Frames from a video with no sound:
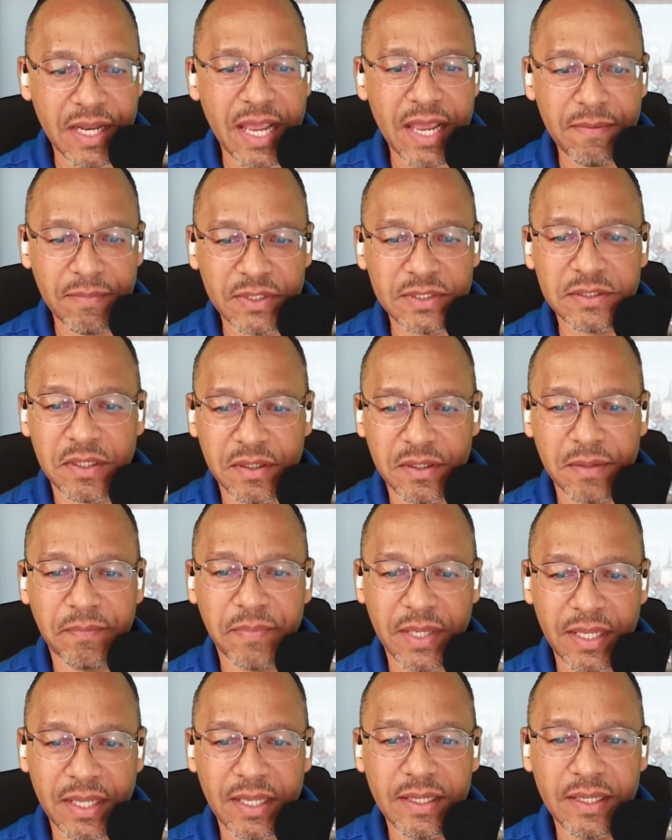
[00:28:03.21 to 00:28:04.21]
is gonna
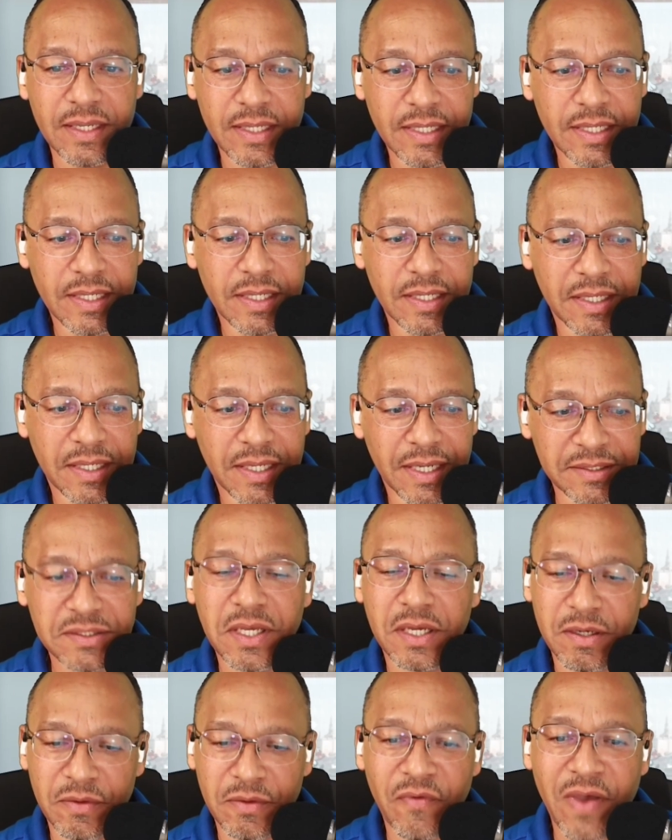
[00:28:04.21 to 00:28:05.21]
be it's
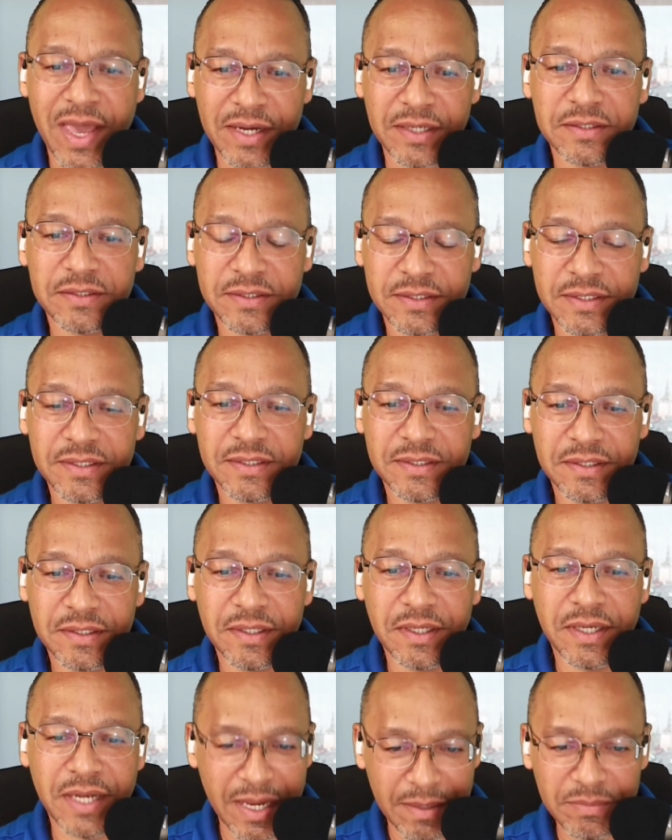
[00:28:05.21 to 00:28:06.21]
gonna vanish.
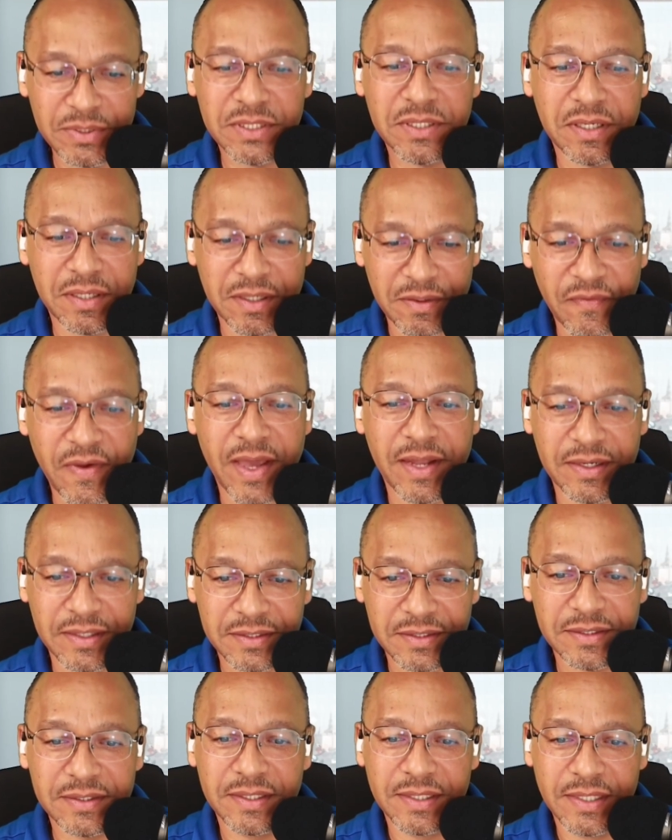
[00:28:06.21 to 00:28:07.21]
Your name is gonna
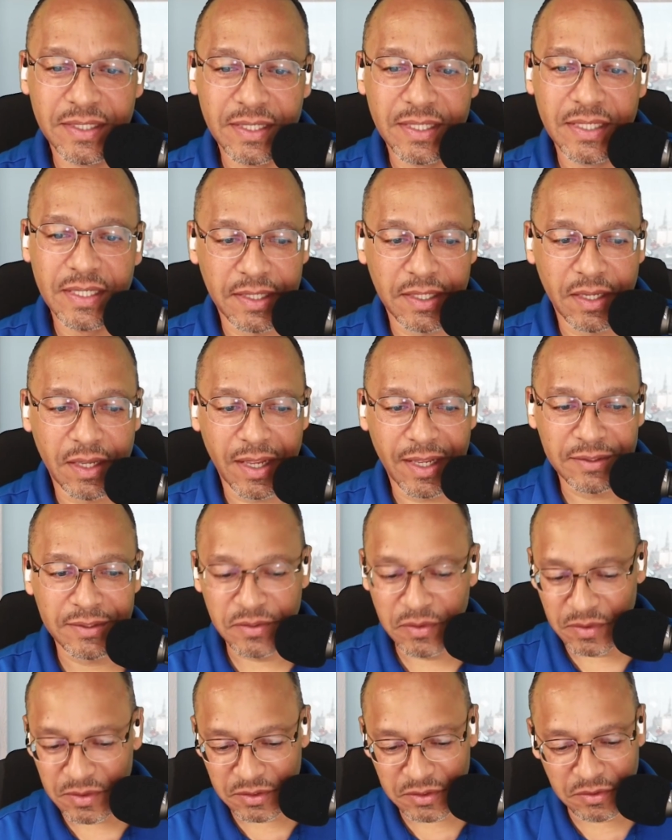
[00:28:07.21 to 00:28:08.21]
vanish. As
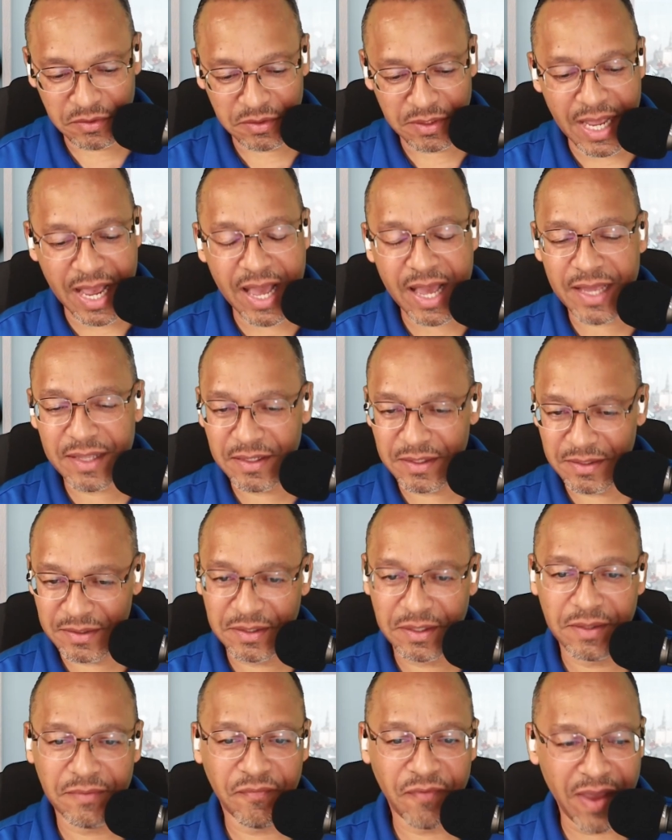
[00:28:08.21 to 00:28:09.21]
soon as you die,
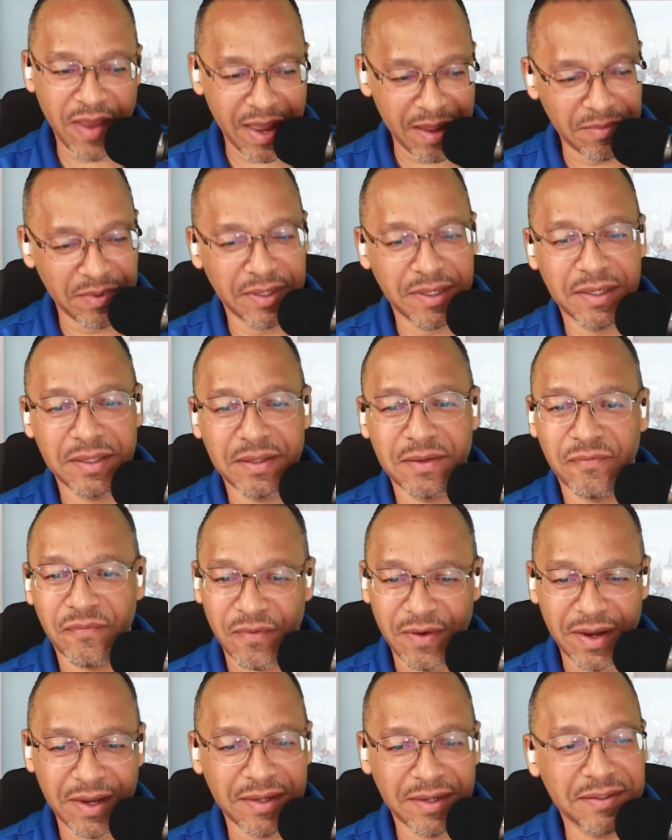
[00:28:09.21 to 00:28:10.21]
your family and your
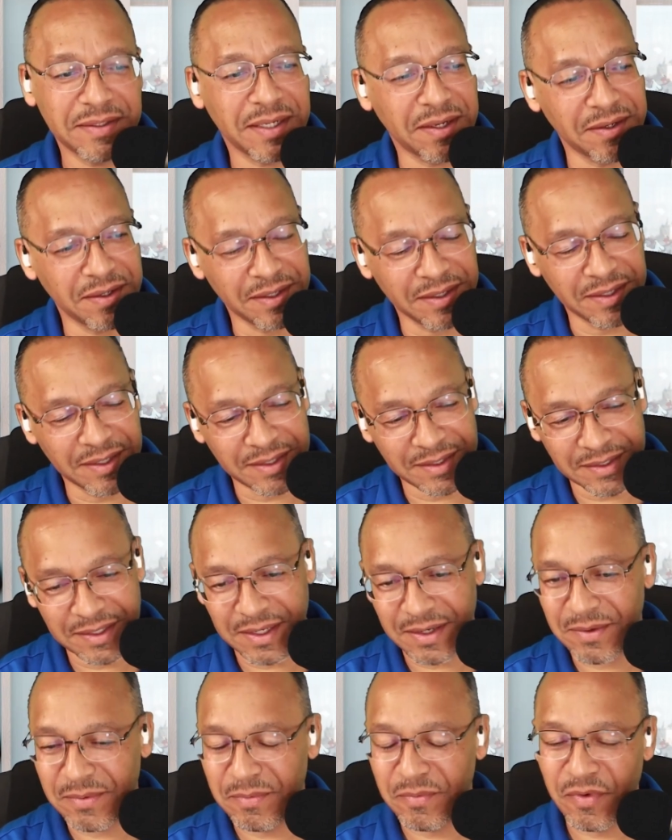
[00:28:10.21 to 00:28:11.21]
friends, they're
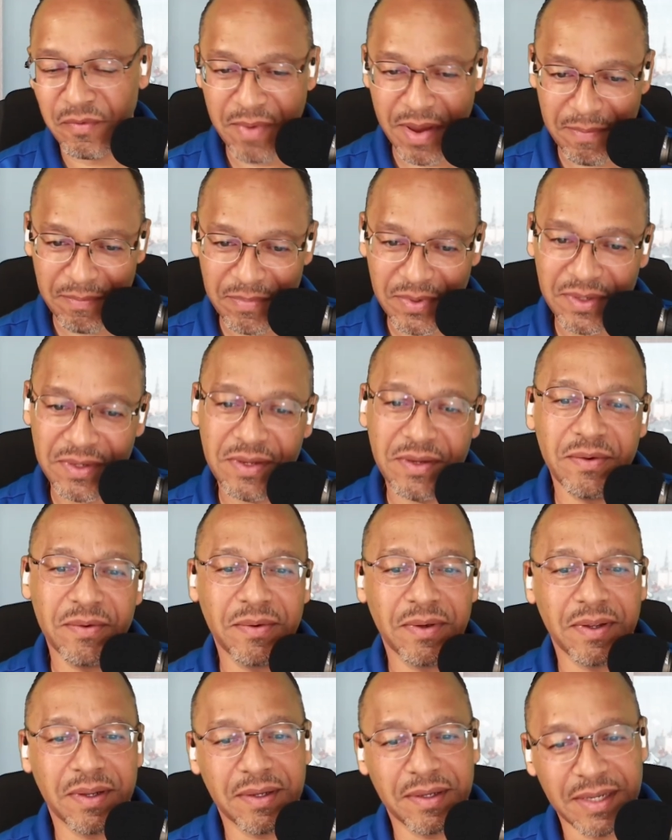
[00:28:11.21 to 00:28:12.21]
gonna remember you,
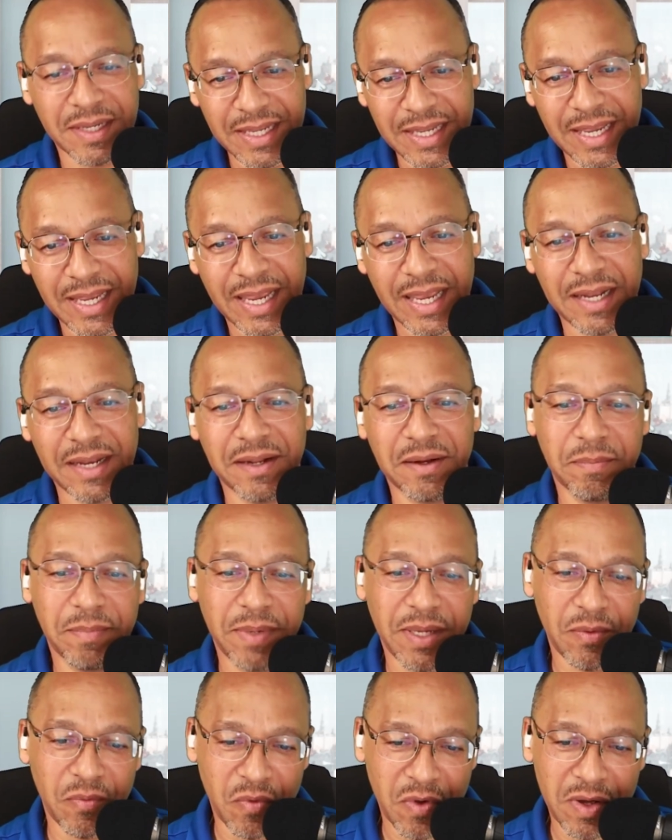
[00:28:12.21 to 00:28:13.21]
and it'll
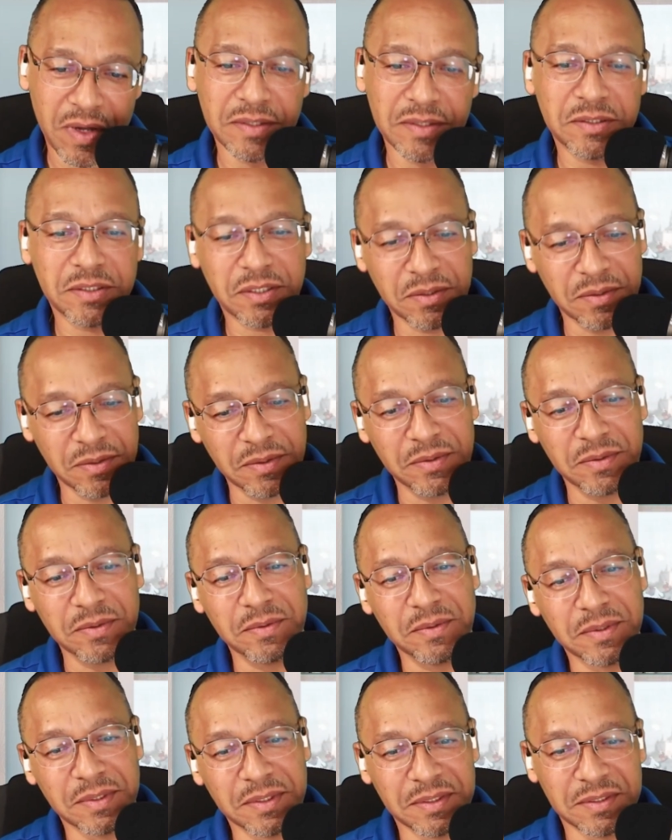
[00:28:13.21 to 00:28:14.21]
be 1, 2
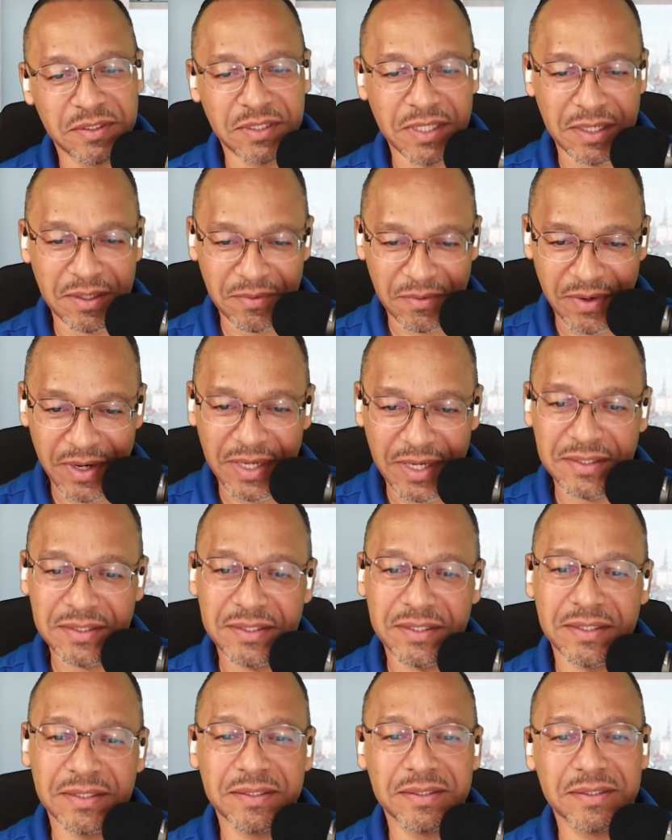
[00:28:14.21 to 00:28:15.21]

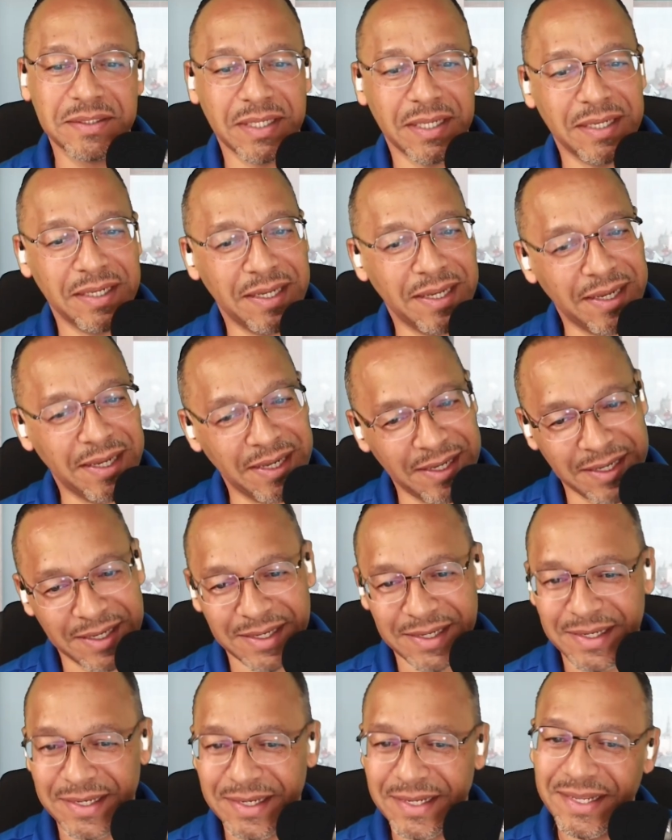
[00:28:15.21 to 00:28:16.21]
generations, and
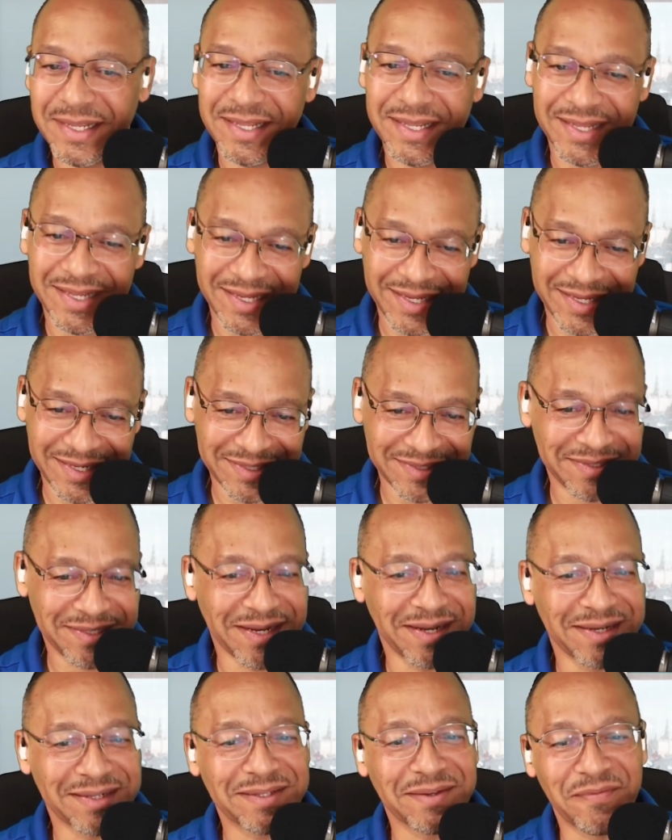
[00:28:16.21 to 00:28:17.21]
then it'll
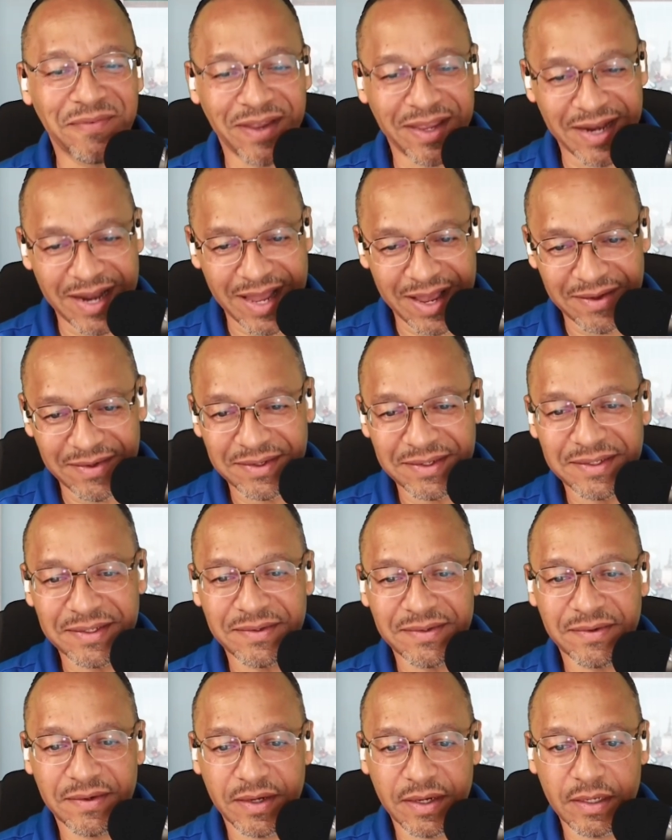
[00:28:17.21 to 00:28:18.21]
start to fade out,
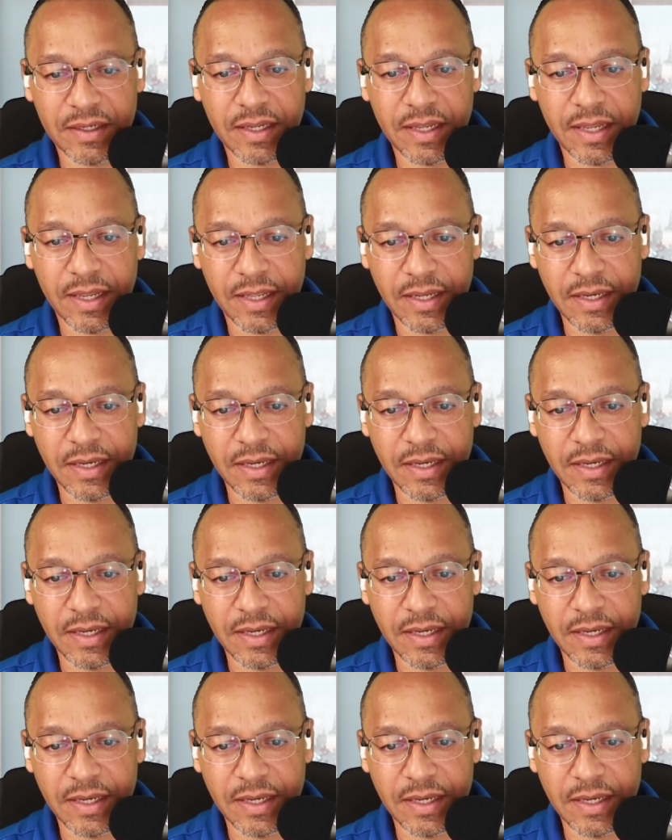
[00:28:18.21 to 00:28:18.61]
right? And